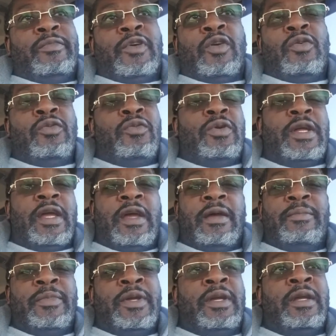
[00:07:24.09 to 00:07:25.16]
Cool
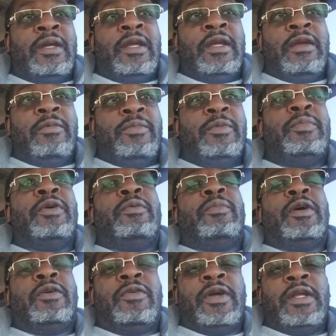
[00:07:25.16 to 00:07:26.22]
cat, man. He helped me build
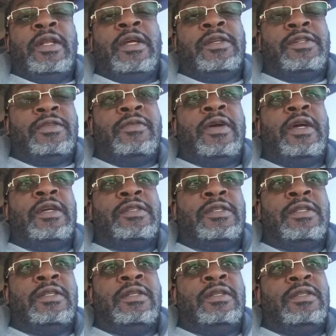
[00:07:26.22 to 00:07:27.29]
my Grand National,
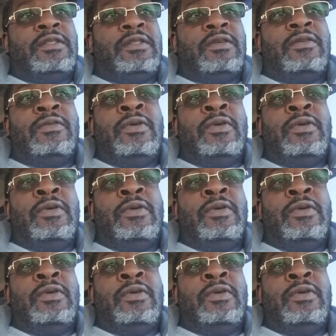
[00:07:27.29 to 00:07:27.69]
actually, and so